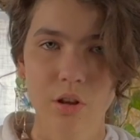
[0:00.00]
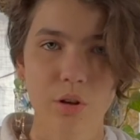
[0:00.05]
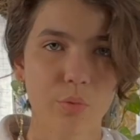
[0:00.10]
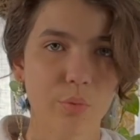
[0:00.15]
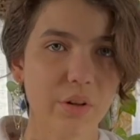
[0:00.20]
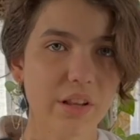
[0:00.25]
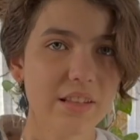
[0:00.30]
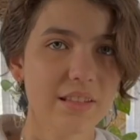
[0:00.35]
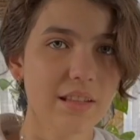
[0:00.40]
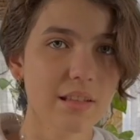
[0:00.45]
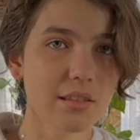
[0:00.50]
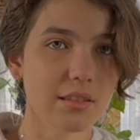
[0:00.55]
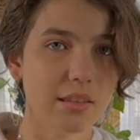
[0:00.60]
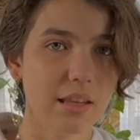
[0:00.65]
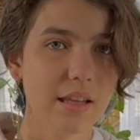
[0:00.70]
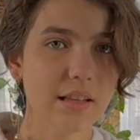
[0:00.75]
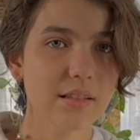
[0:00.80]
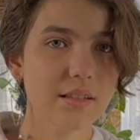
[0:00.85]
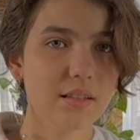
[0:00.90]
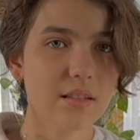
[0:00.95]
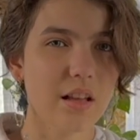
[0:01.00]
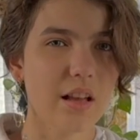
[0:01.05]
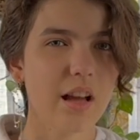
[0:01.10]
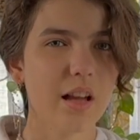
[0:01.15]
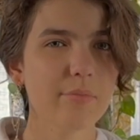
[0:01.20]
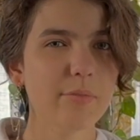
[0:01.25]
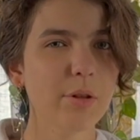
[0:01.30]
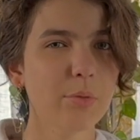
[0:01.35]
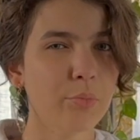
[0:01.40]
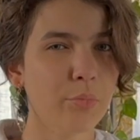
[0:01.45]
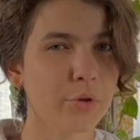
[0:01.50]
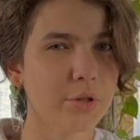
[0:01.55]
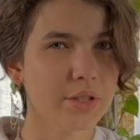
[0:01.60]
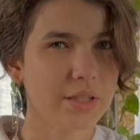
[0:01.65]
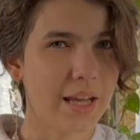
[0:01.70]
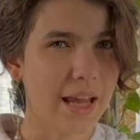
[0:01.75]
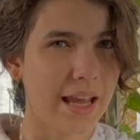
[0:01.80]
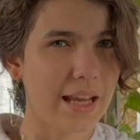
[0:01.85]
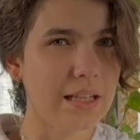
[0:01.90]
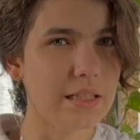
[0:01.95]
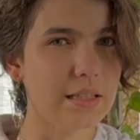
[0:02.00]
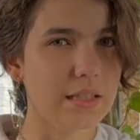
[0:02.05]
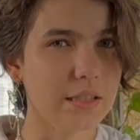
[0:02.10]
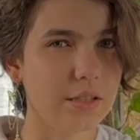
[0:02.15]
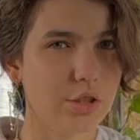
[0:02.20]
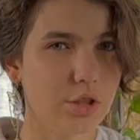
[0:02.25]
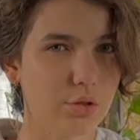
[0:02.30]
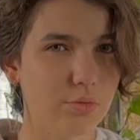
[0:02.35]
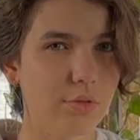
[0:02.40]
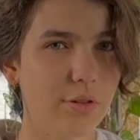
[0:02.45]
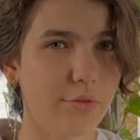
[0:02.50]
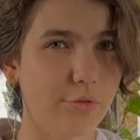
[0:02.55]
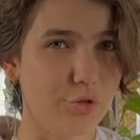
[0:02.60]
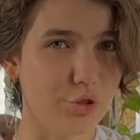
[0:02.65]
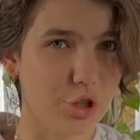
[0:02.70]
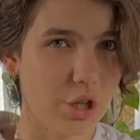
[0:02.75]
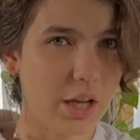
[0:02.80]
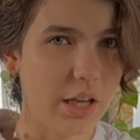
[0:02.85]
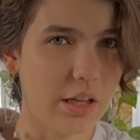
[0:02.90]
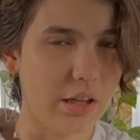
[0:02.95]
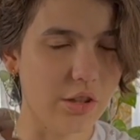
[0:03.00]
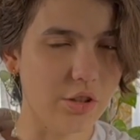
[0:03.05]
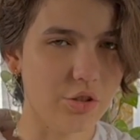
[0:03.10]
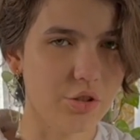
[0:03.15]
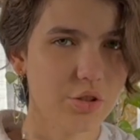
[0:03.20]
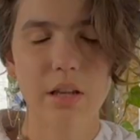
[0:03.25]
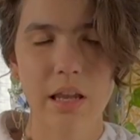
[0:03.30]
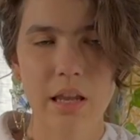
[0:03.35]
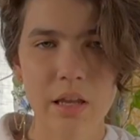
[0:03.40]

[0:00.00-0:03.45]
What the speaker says: When I say this, I mean pretending to have changed.